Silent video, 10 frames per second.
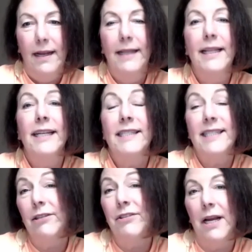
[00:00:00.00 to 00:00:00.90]
And then it's
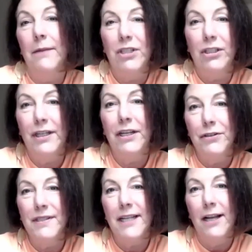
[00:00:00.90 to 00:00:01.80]
still time to look at
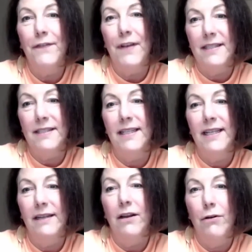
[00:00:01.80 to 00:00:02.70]
yourself as
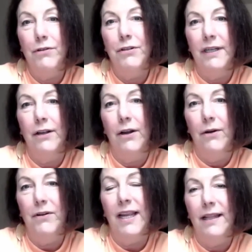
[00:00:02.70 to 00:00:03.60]
the owner and
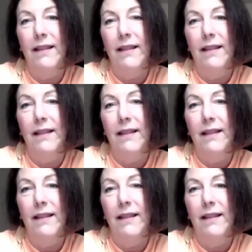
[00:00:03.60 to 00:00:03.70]
go, okay,